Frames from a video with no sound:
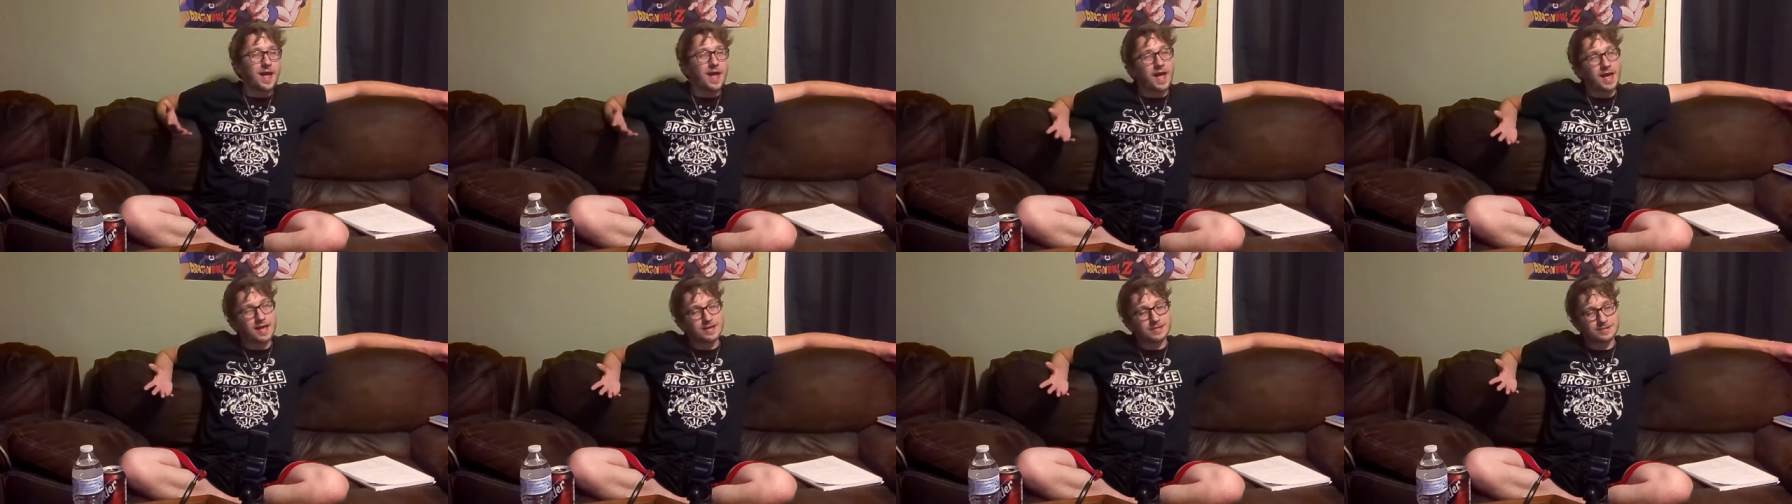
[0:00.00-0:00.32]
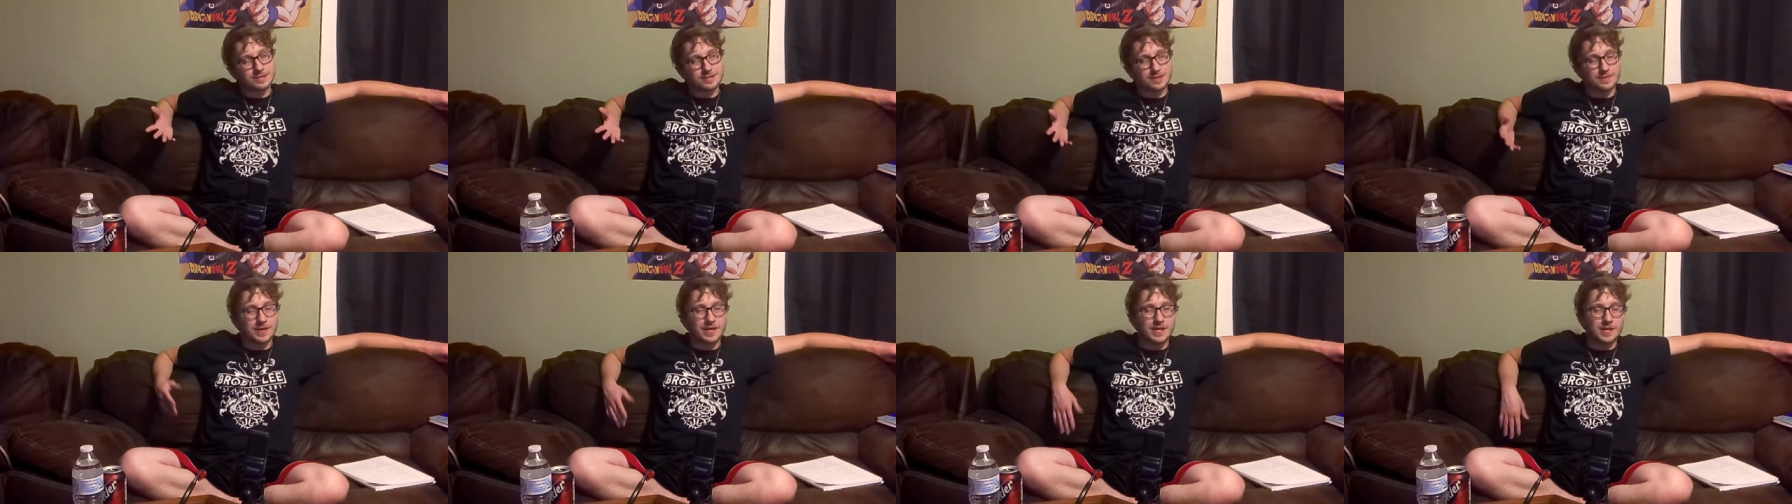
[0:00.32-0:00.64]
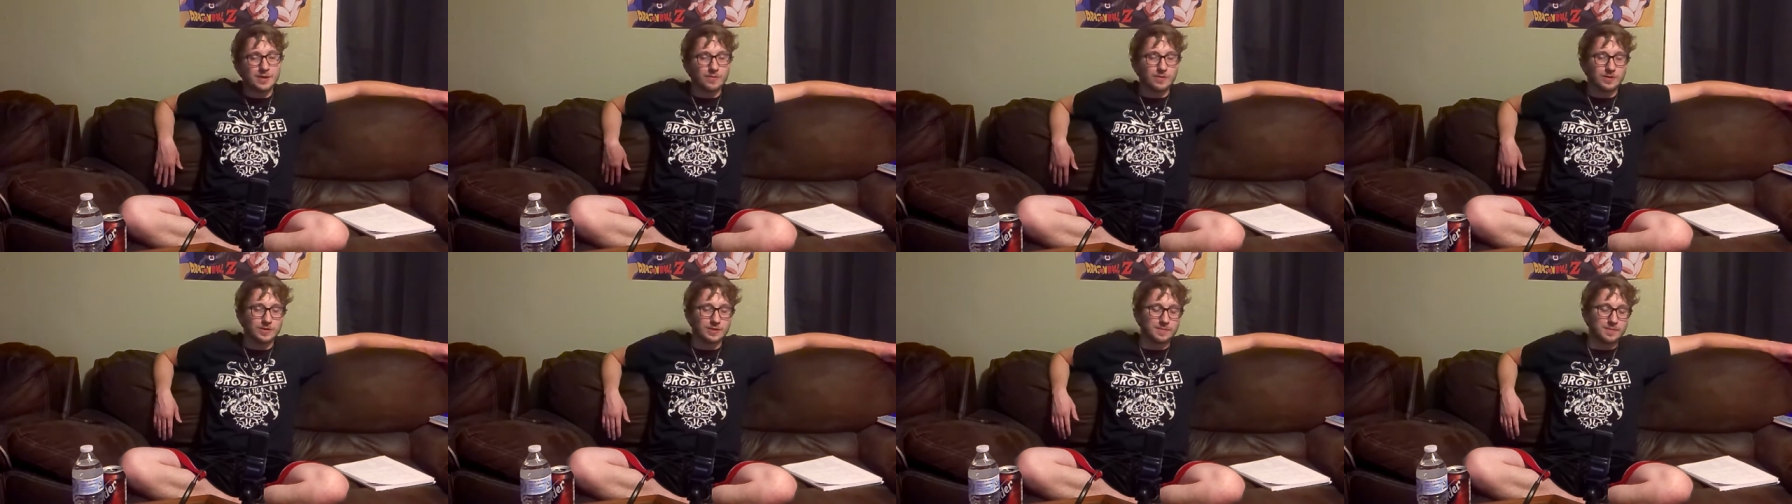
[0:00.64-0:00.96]

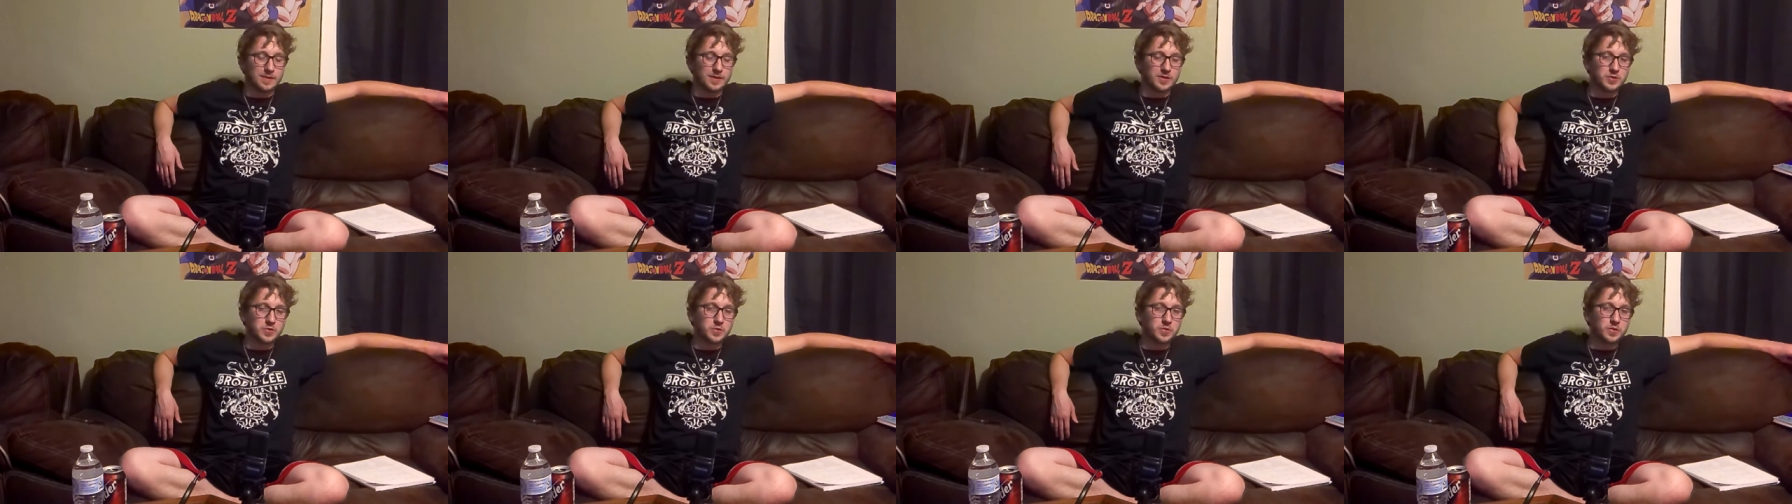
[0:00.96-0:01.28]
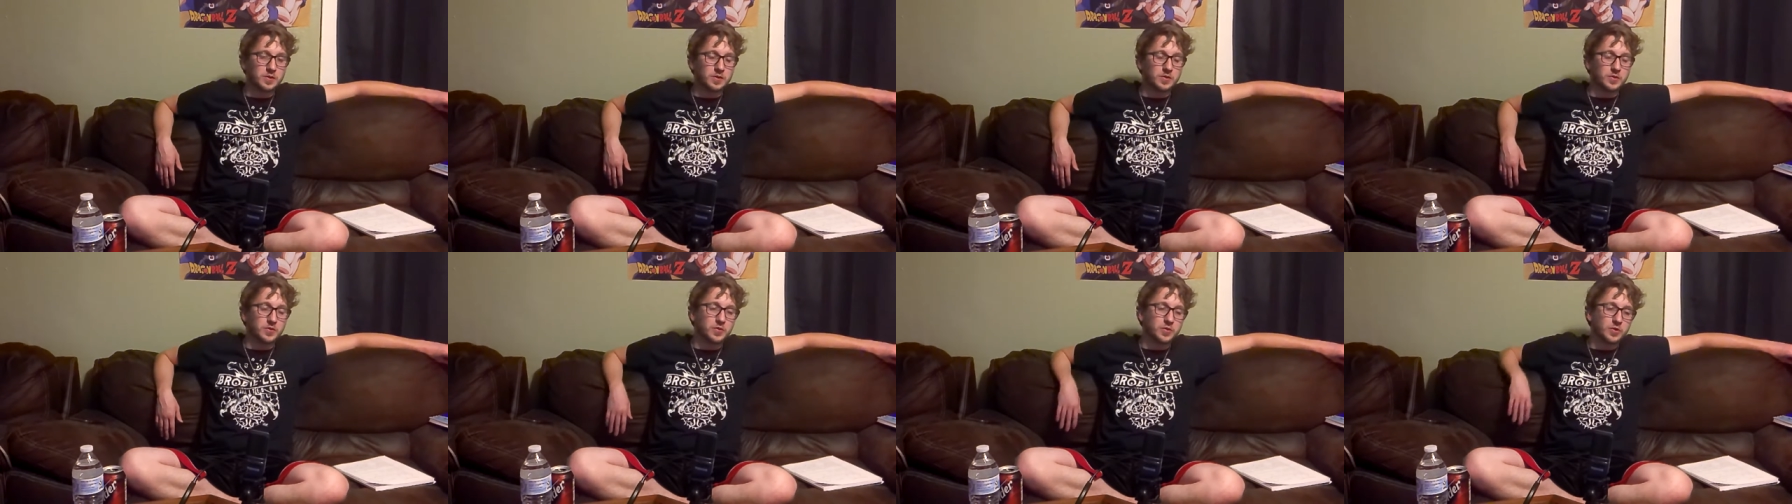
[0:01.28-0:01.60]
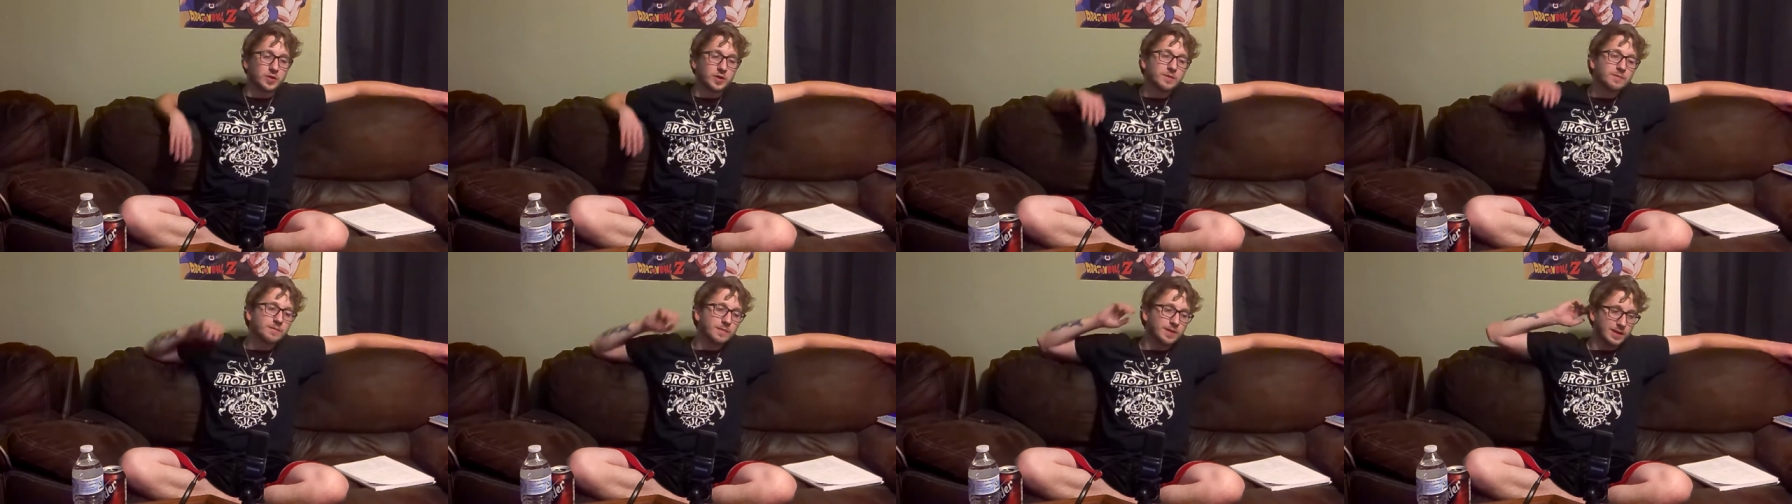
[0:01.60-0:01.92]
estimated, was about
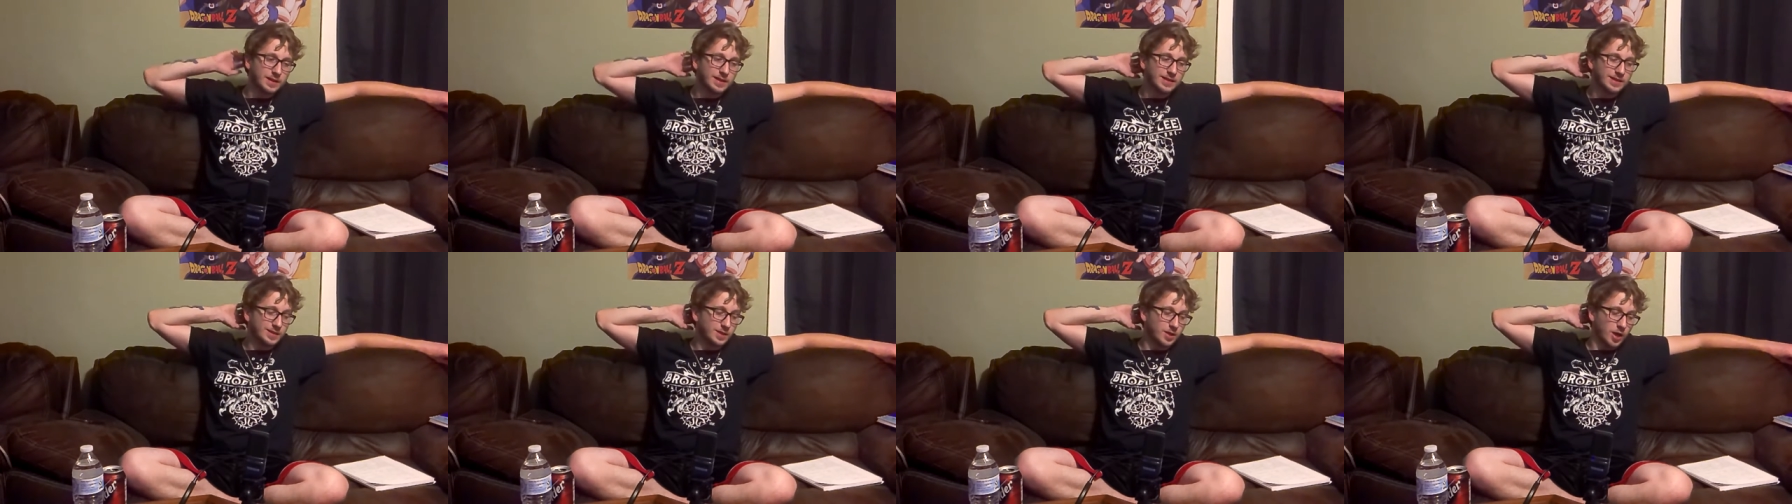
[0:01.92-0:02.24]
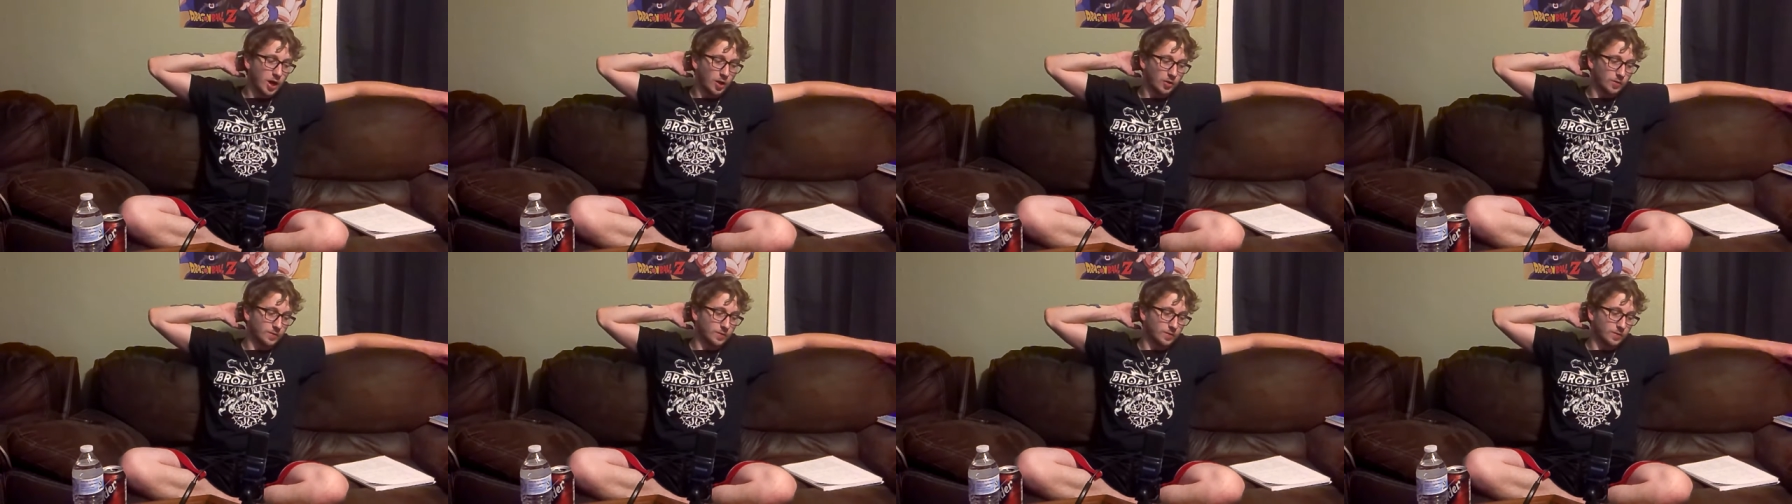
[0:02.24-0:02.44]
$230 million,